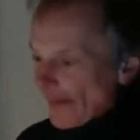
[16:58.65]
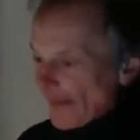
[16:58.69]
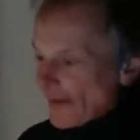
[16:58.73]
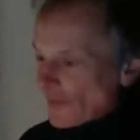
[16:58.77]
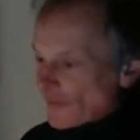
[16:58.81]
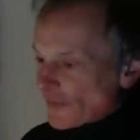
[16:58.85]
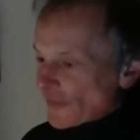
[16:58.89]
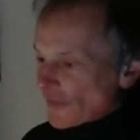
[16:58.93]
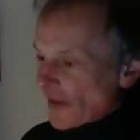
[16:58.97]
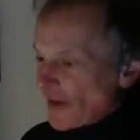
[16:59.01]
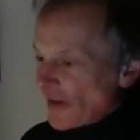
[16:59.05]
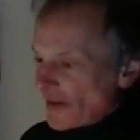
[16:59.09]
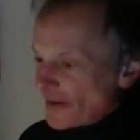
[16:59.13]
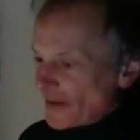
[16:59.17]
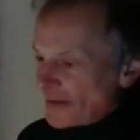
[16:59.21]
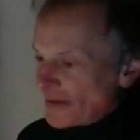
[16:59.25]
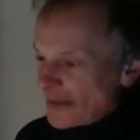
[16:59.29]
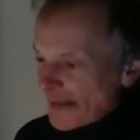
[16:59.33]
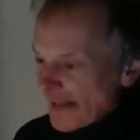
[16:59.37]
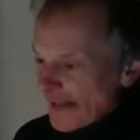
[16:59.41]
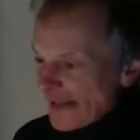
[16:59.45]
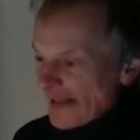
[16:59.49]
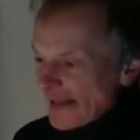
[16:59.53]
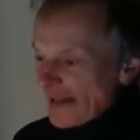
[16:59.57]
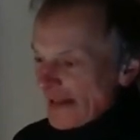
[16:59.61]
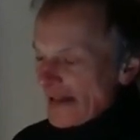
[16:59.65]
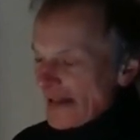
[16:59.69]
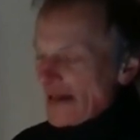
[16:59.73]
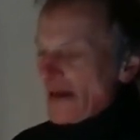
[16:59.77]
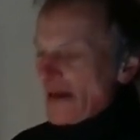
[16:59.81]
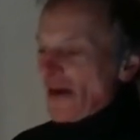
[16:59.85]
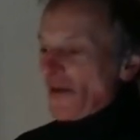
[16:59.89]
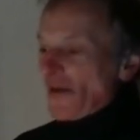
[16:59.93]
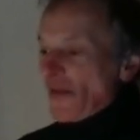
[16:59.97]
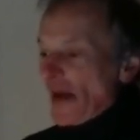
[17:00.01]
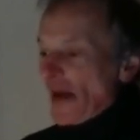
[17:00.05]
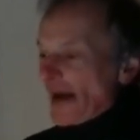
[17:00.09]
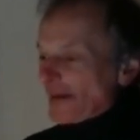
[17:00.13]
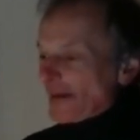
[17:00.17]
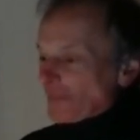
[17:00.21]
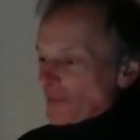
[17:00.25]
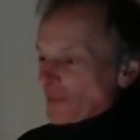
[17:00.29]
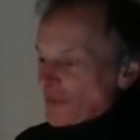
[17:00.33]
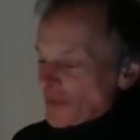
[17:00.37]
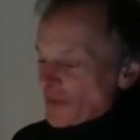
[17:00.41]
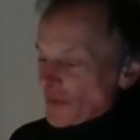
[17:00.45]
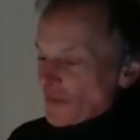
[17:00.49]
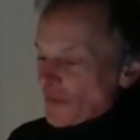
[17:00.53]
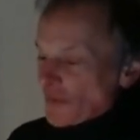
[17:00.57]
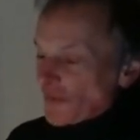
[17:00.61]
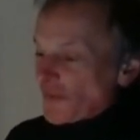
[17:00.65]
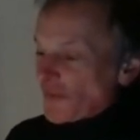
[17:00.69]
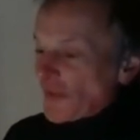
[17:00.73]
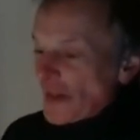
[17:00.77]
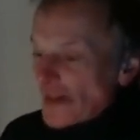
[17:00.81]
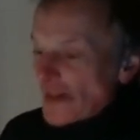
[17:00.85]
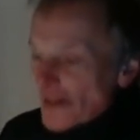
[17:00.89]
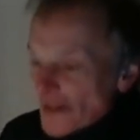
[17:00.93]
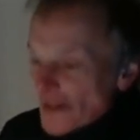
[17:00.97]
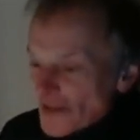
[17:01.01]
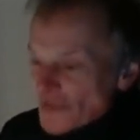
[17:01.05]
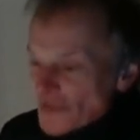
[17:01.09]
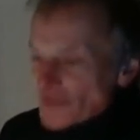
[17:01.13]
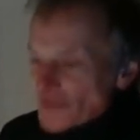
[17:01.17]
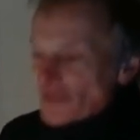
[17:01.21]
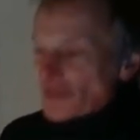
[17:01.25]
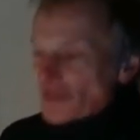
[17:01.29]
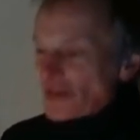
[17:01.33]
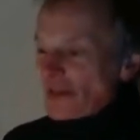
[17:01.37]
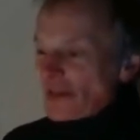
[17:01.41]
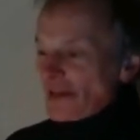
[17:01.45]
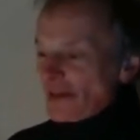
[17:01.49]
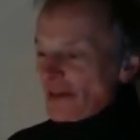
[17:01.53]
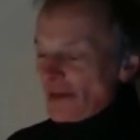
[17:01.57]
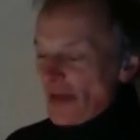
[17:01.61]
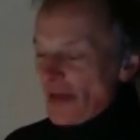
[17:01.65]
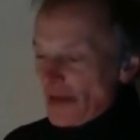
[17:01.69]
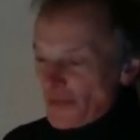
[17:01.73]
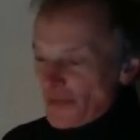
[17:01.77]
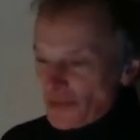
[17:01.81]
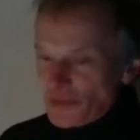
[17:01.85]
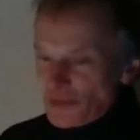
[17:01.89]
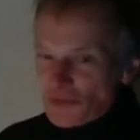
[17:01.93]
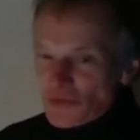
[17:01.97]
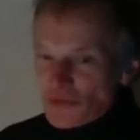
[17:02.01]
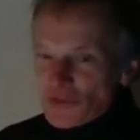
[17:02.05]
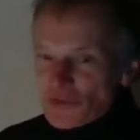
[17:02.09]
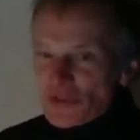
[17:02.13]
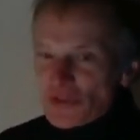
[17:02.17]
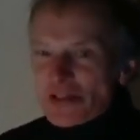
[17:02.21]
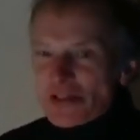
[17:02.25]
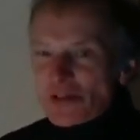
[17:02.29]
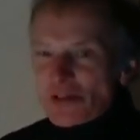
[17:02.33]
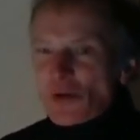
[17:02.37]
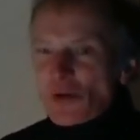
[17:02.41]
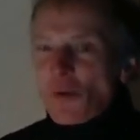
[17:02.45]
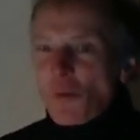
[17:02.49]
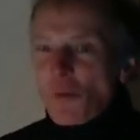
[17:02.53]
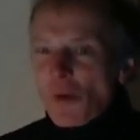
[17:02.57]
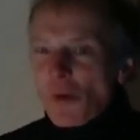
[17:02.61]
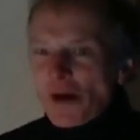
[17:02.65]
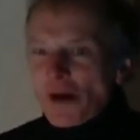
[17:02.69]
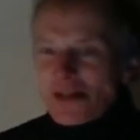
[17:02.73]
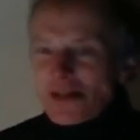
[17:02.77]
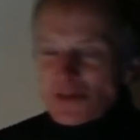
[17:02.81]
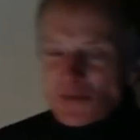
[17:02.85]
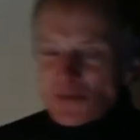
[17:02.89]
So that was the first, as you can see, quite